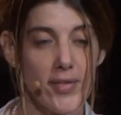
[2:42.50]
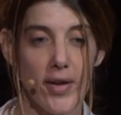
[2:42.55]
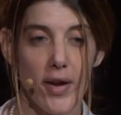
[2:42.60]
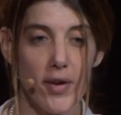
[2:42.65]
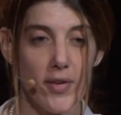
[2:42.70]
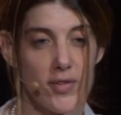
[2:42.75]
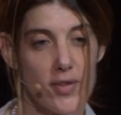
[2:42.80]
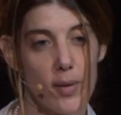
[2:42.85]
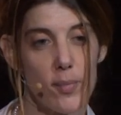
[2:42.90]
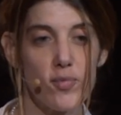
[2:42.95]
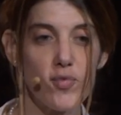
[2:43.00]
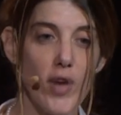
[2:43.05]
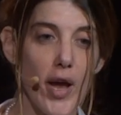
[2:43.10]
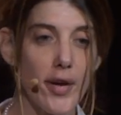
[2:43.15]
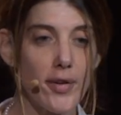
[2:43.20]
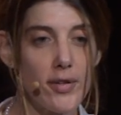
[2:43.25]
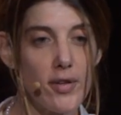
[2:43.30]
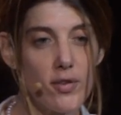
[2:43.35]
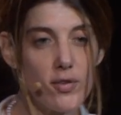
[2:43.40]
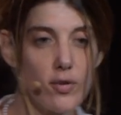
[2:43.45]
they are
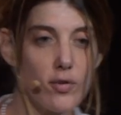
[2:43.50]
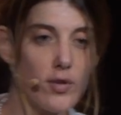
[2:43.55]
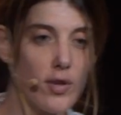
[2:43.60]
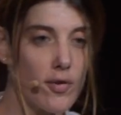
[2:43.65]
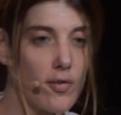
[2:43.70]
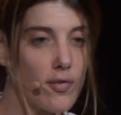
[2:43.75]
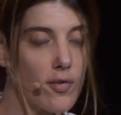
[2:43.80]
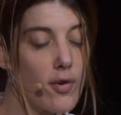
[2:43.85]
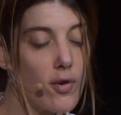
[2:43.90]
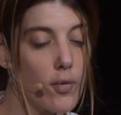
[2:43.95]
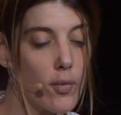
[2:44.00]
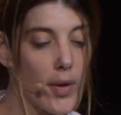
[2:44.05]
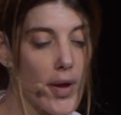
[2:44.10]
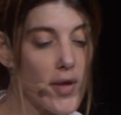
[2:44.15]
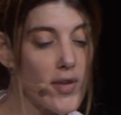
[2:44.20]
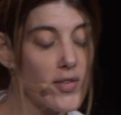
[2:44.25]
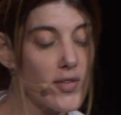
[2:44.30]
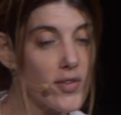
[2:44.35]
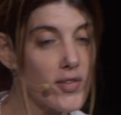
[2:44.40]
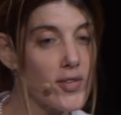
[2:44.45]
subjected to different
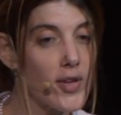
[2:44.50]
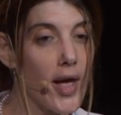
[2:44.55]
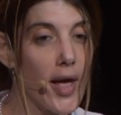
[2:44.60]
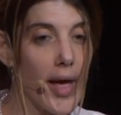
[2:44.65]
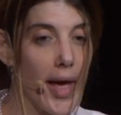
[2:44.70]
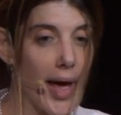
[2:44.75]
risks,